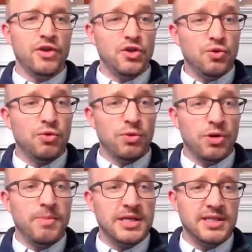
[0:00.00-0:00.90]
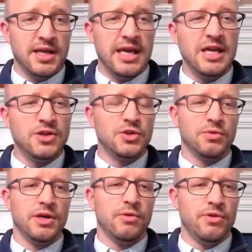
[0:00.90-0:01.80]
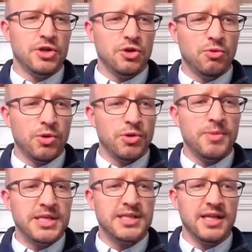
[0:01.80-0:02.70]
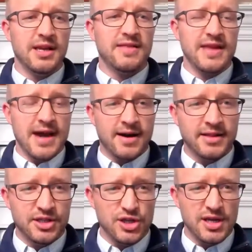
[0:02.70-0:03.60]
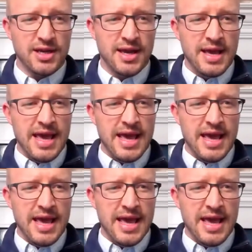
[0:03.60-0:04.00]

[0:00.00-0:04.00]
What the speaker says: the Deuteronomistic history or the Deuteronomistic theology,